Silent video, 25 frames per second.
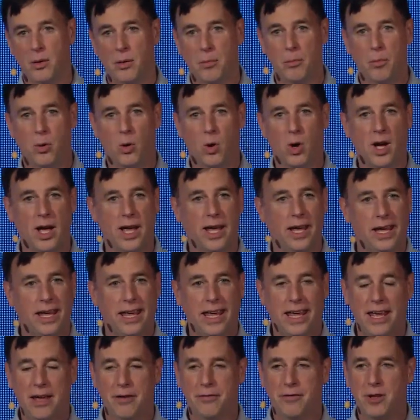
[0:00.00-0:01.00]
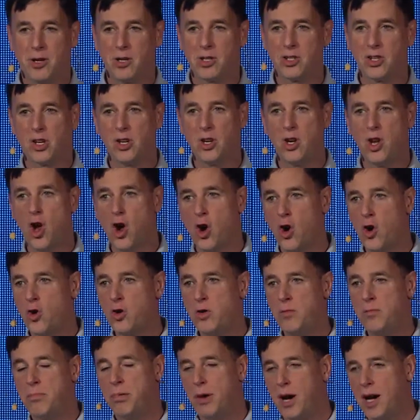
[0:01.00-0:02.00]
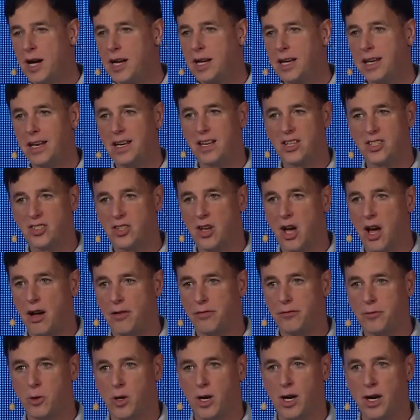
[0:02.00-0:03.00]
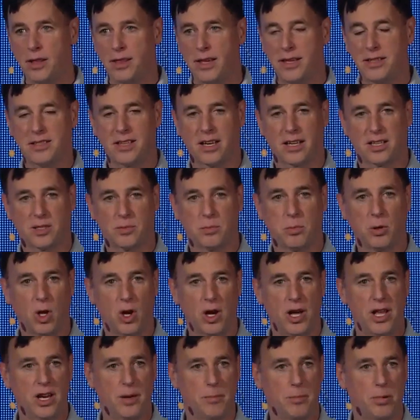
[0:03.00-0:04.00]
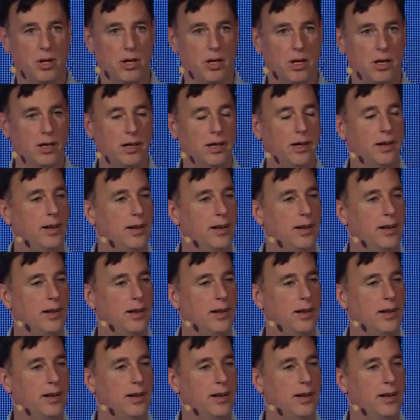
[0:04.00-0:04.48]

Boy, if there's a known bug in a software that's exploitable,